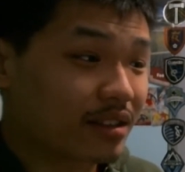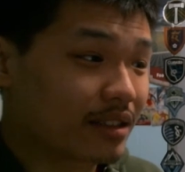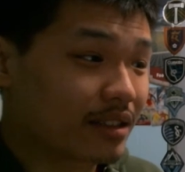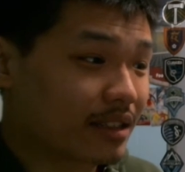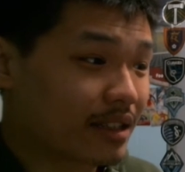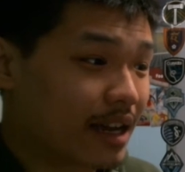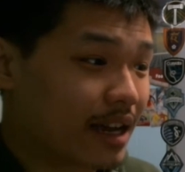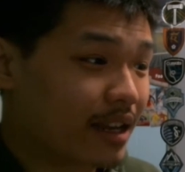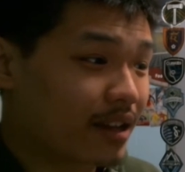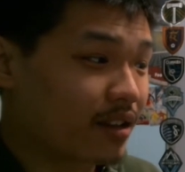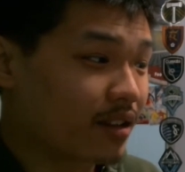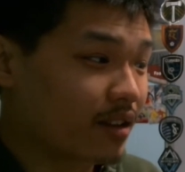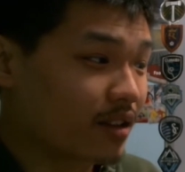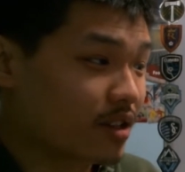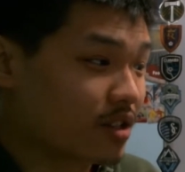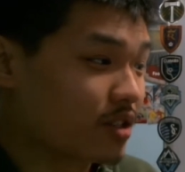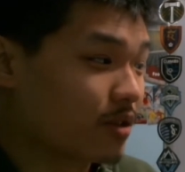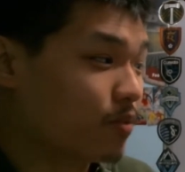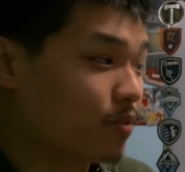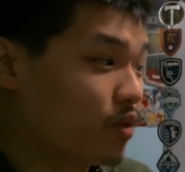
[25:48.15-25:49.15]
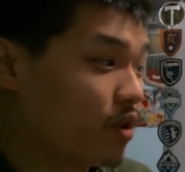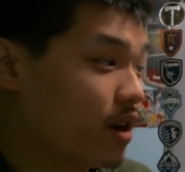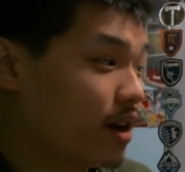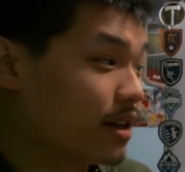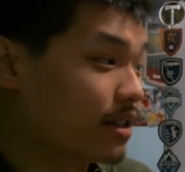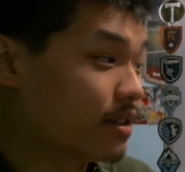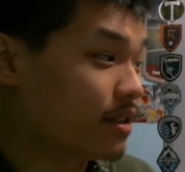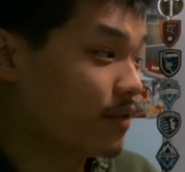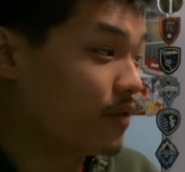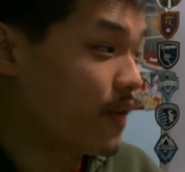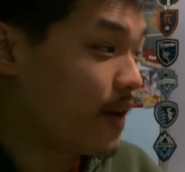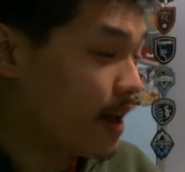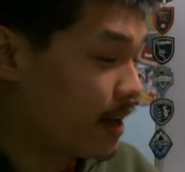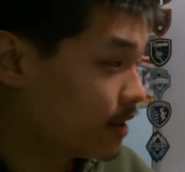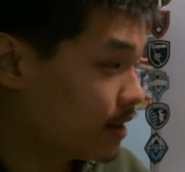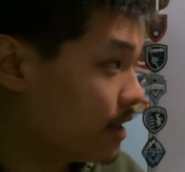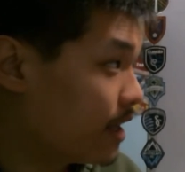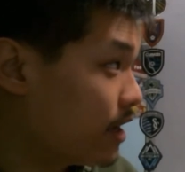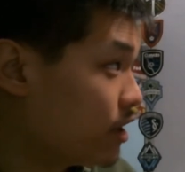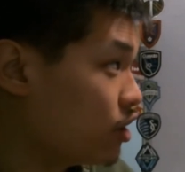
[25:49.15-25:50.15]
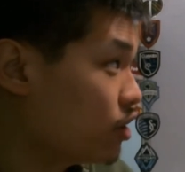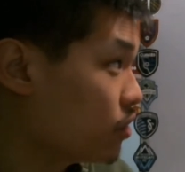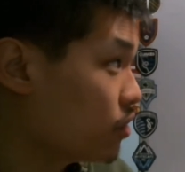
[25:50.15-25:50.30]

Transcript: of surprised the fact that, you know,